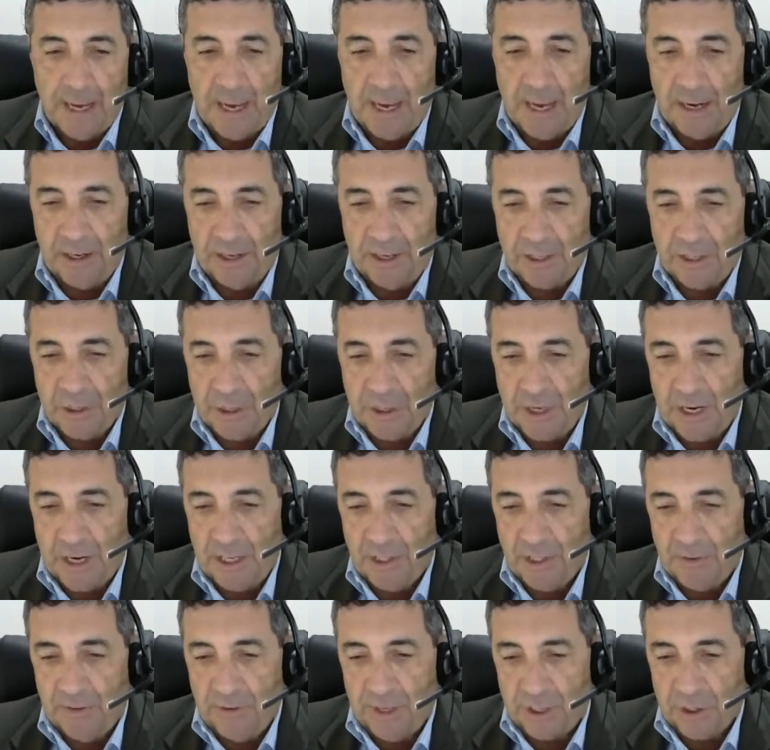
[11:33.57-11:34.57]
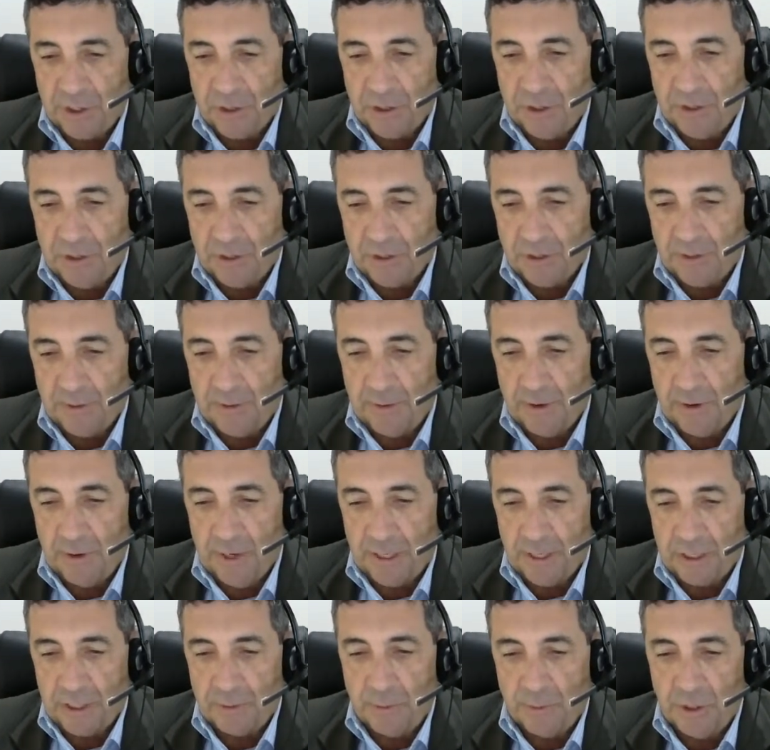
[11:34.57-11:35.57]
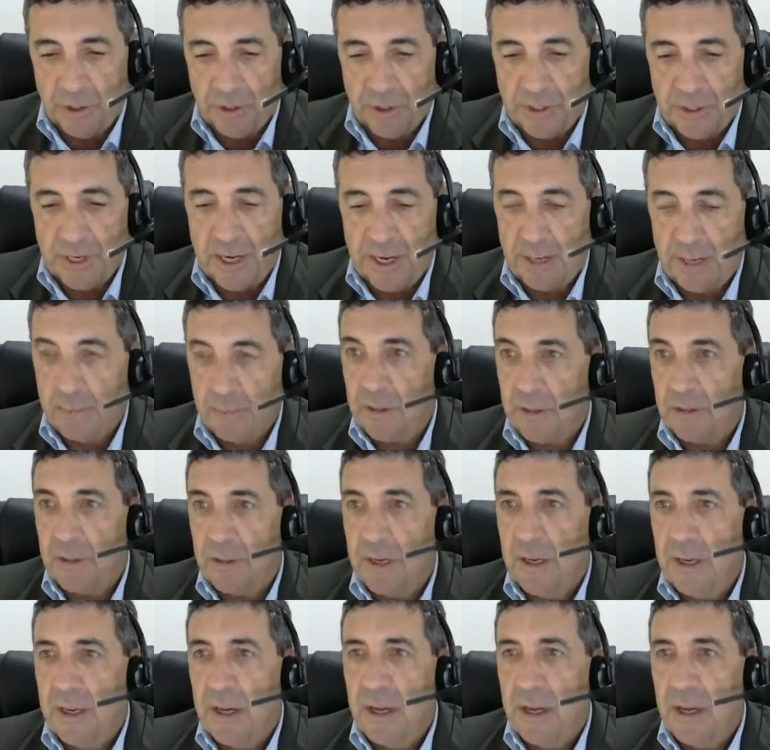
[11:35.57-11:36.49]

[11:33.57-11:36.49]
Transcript: and an exchange of expert statements.